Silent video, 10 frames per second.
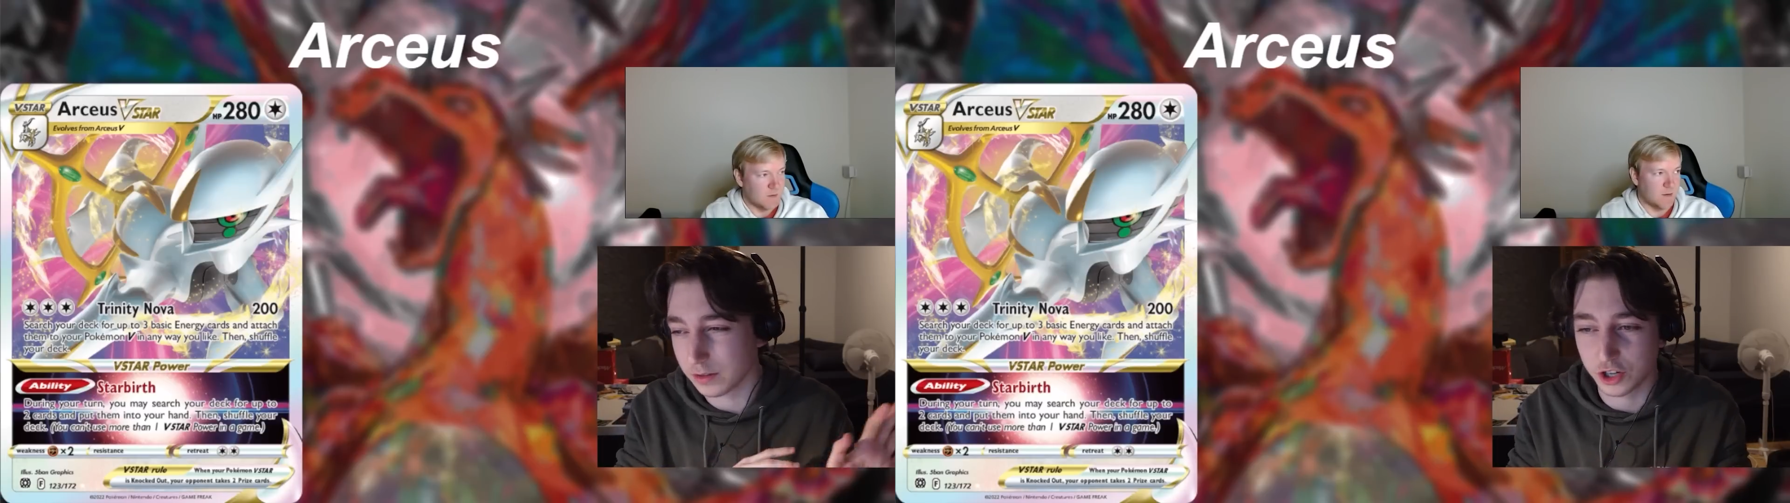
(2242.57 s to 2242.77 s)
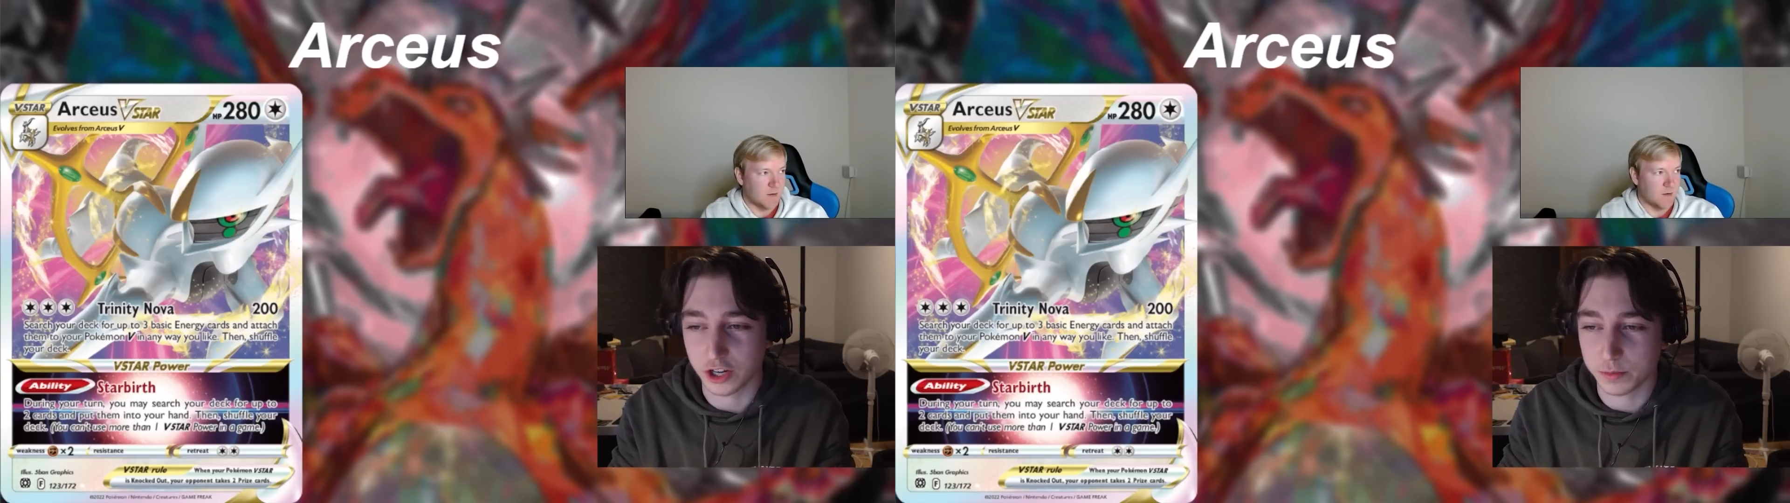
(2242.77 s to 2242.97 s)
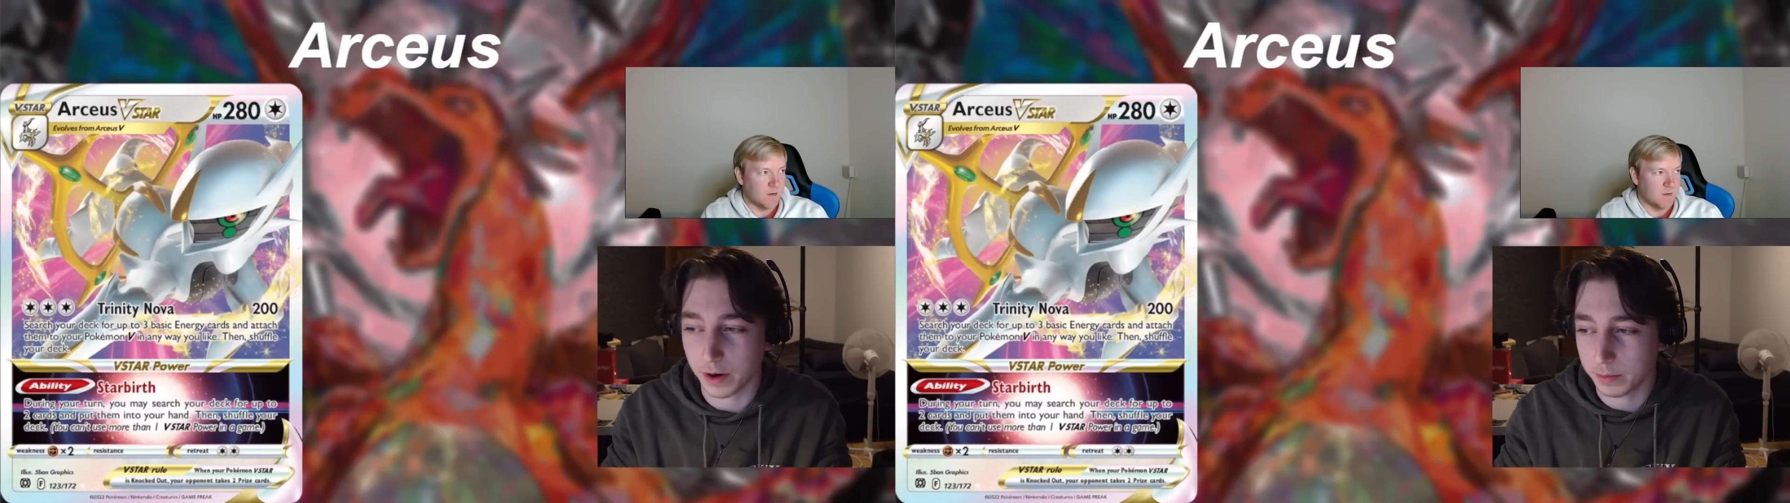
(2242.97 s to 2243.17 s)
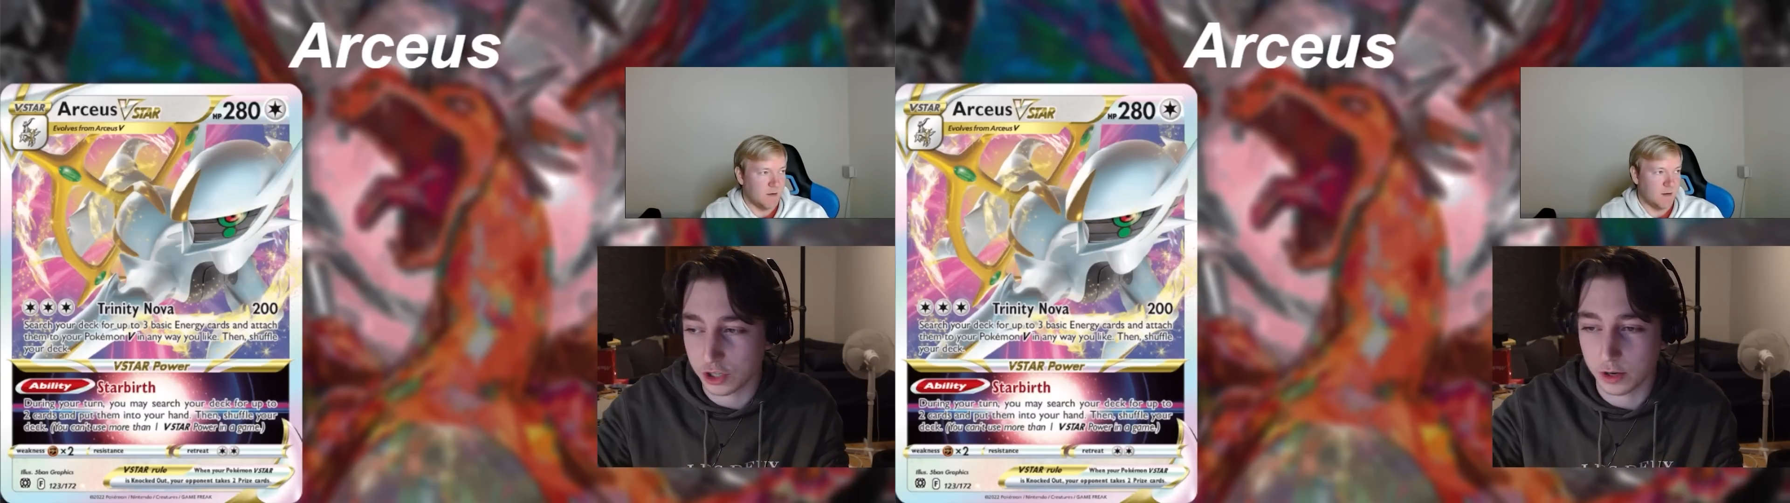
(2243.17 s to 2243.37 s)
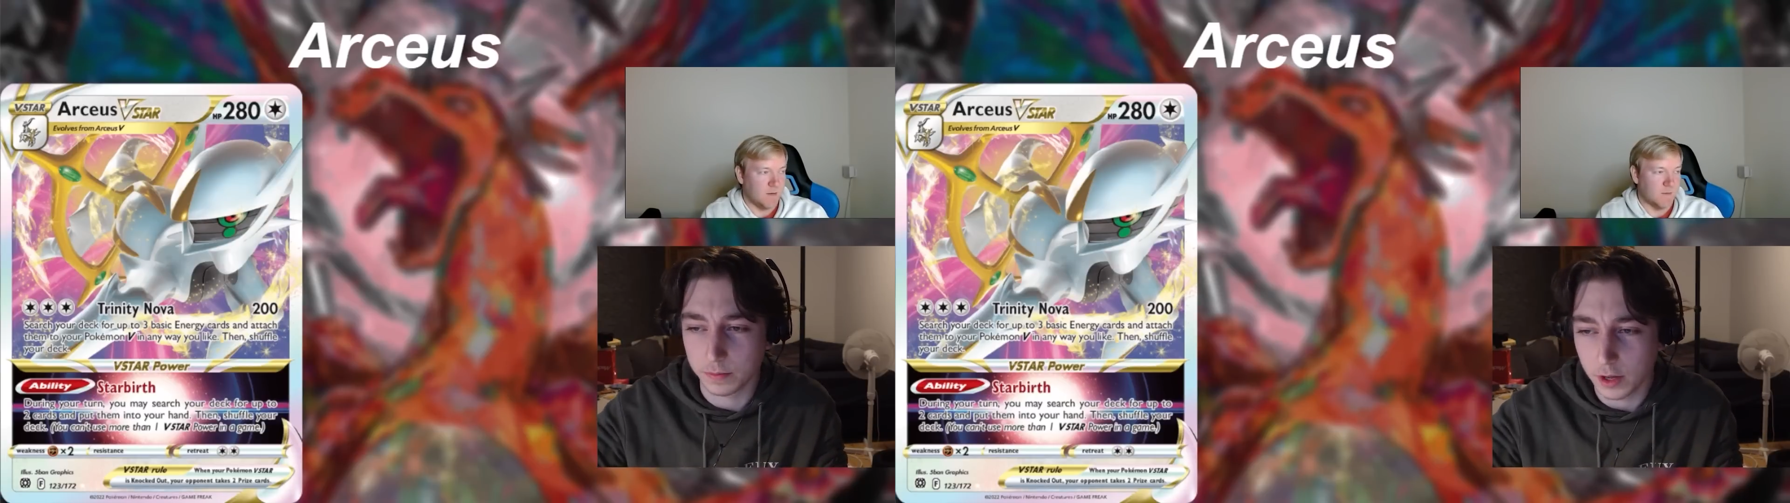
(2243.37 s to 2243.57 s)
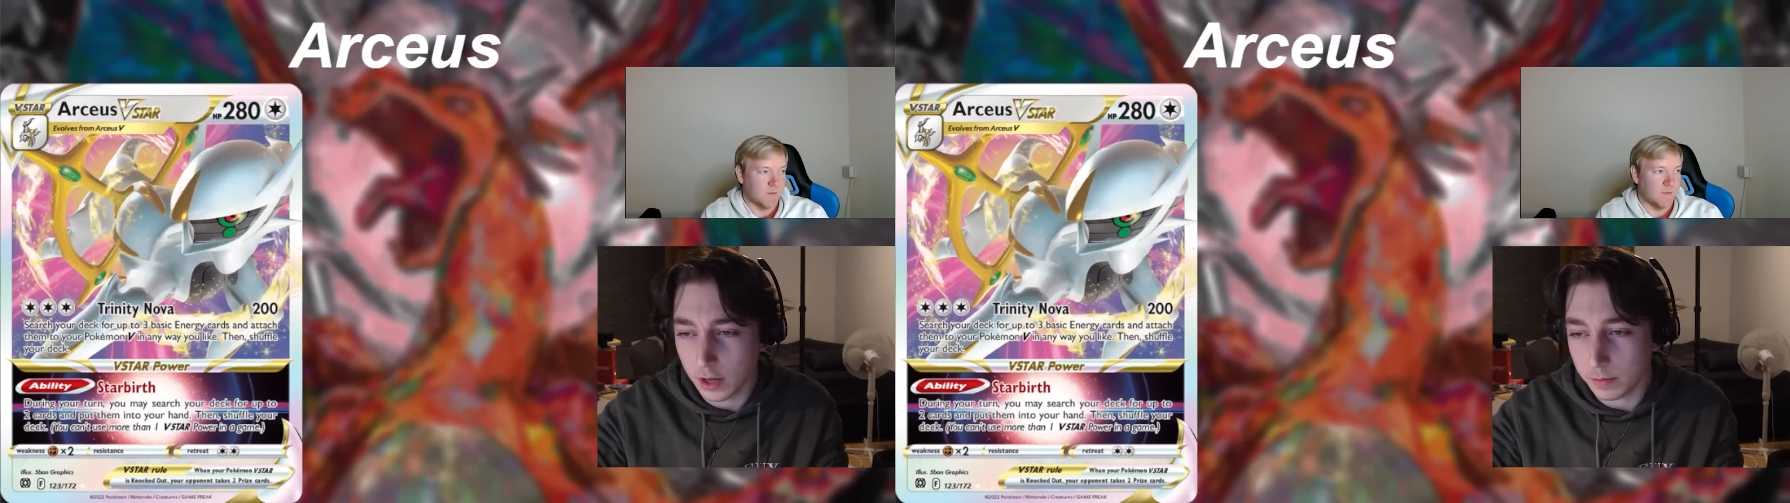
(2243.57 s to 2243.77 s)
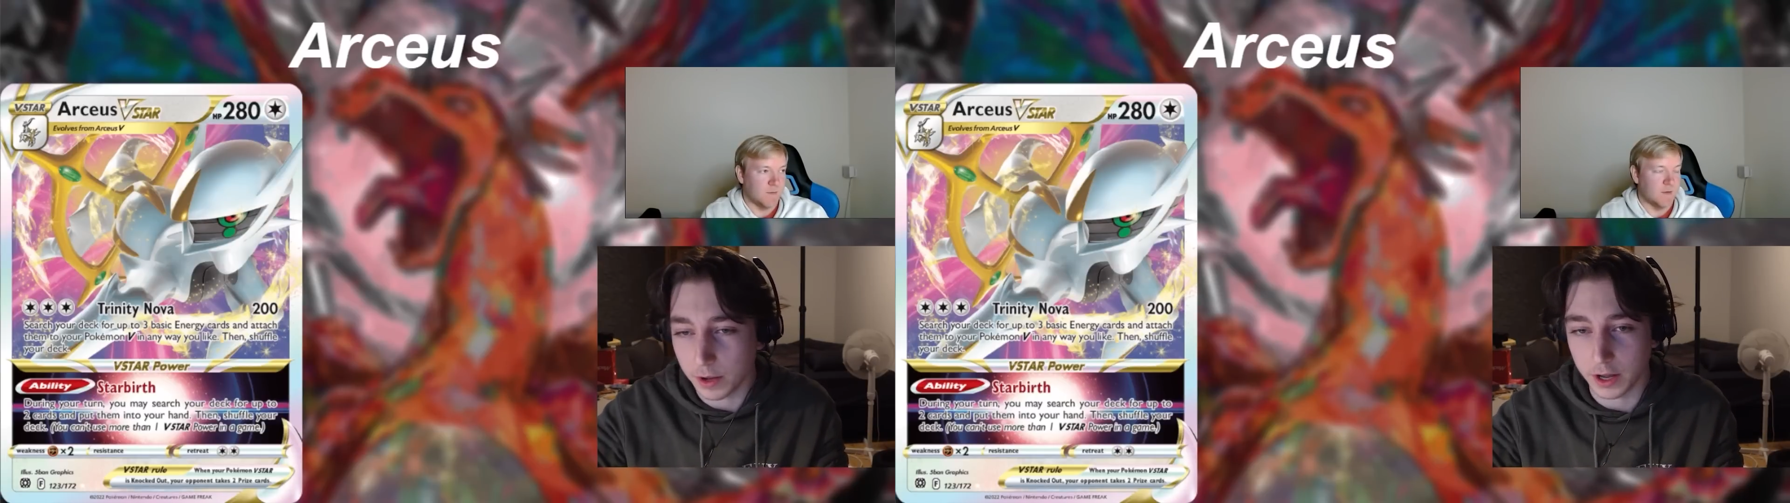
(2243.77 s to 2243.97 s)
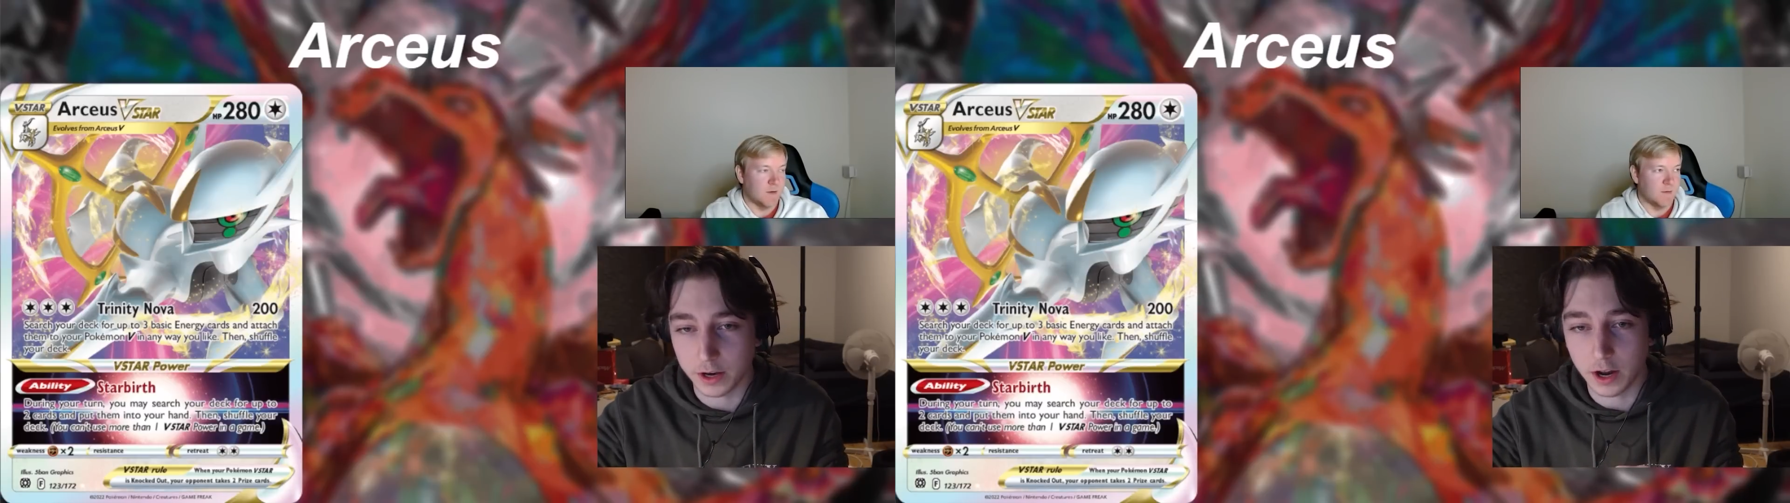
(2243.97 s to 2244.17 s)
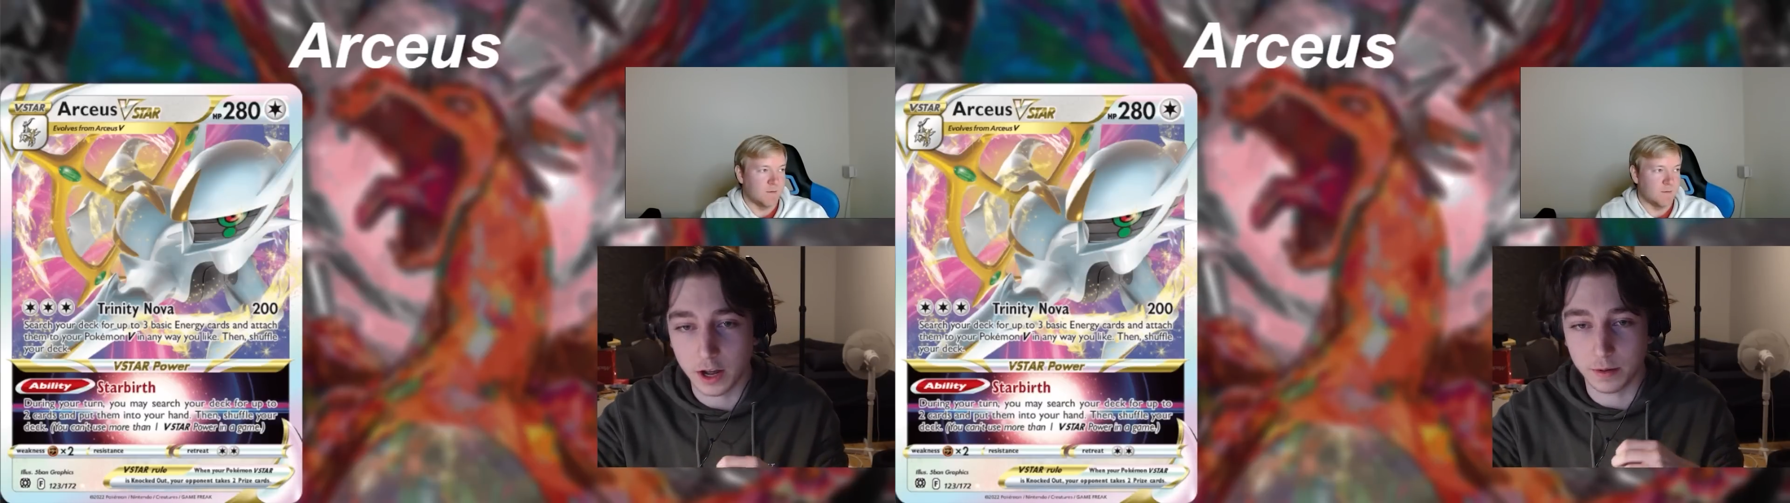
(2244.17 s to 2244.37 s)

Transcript: Judge Prime Catcher. But